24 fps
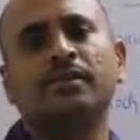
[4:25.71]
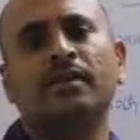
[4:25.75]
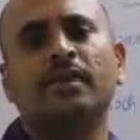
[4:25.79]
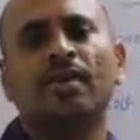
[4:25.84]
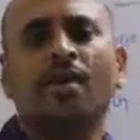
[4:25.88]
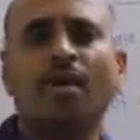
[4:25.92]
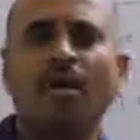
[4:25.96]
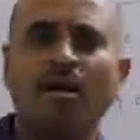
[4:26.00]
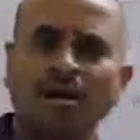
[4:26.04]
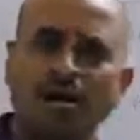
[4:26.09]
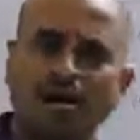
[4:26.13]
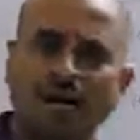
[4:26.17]

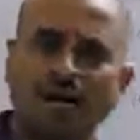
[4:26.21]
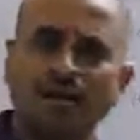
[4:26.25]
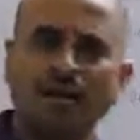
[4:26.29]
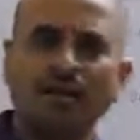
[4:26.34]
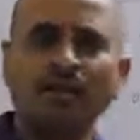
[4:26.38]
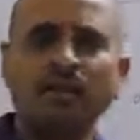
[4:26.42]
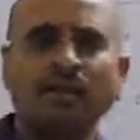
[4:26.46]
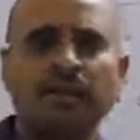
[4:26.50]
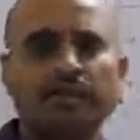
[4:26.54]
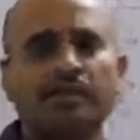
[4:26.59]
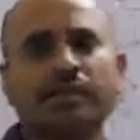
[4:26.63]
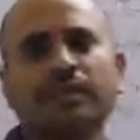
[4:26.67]

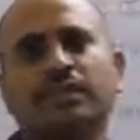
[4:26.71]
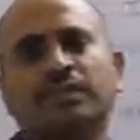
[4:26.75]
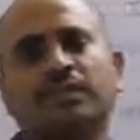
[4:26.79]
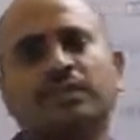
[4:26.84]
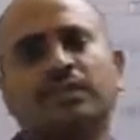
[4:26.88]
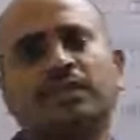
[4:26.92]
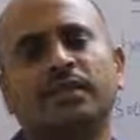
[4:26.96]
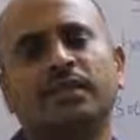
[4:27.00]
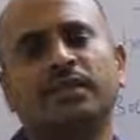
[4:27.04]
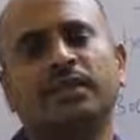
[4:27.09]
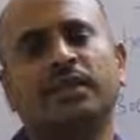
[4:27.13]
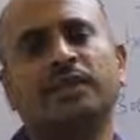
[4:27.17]
all things,
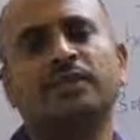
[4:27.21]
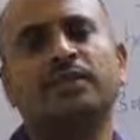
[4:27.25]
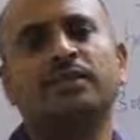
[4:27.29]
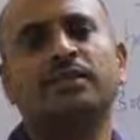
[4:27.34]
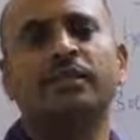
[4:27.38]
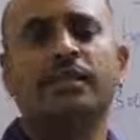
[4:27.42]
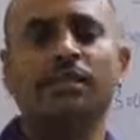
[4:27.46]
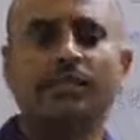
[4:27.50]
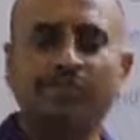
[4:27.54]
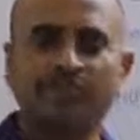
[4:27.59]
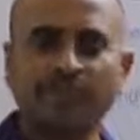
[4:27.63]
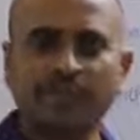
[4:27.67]
that is
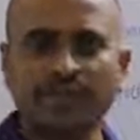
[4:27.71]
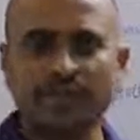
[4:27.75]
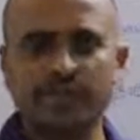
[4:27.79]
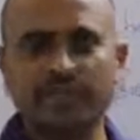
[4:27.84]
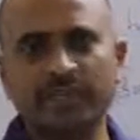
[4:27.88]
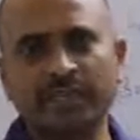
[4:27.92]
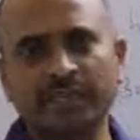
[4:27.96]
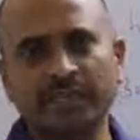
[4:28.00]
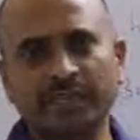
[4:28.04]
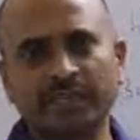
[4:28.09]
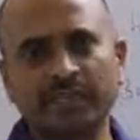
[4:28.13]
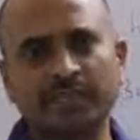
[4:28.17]
living
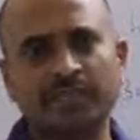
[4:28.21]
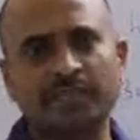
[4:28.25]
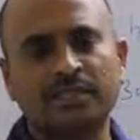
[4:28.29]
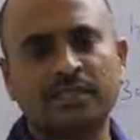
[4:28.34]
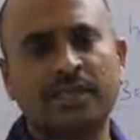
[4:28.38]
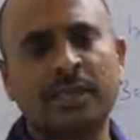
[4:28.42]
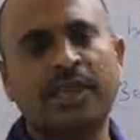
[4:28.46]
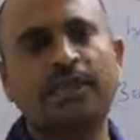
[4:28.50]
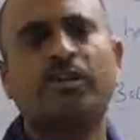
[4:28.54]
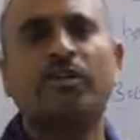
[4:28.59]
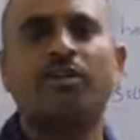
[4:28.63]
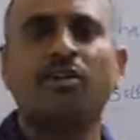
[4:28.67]
things
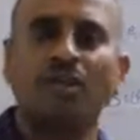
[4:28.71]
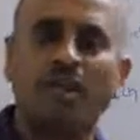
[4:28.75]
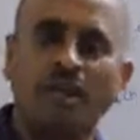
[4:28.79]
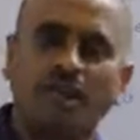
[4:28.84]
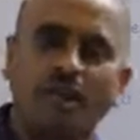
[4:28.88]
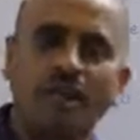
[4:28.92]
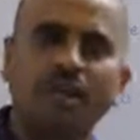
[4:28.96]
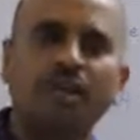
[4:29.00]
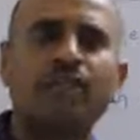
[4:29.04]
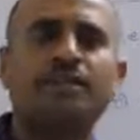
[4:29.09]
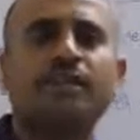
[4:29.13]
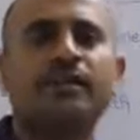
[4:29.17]
and
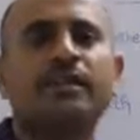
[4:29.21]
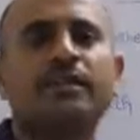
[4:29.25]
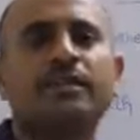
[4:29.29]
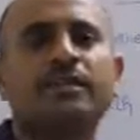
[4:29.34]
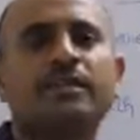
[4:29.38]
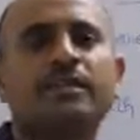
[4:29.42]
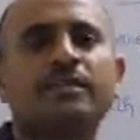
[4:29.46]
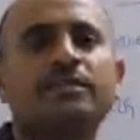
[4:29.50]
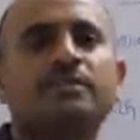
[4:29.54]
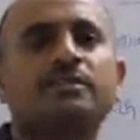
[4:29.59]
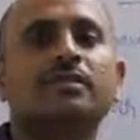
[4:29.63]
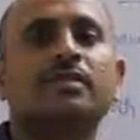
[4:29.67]
non-living
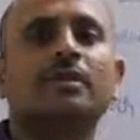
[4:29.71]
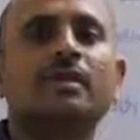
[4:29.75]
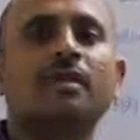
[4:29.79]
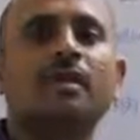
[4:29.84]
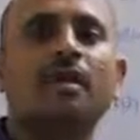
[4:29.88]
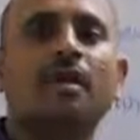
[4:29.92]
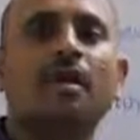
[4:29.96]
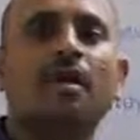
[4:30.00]
things,